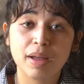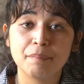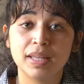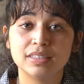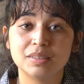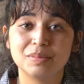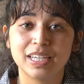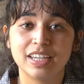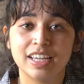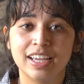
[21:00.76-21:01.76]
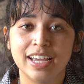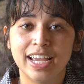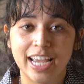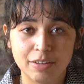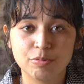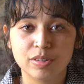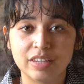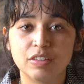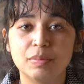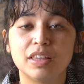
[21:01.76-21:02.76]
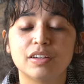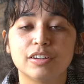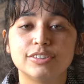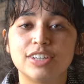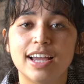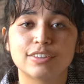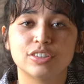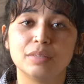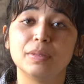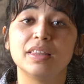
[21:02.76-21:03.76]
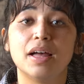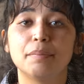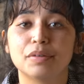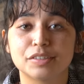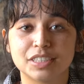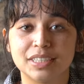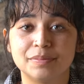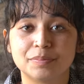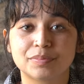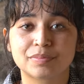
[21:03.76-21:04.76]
I'm meant to be and for giving me the courage to actually be that person.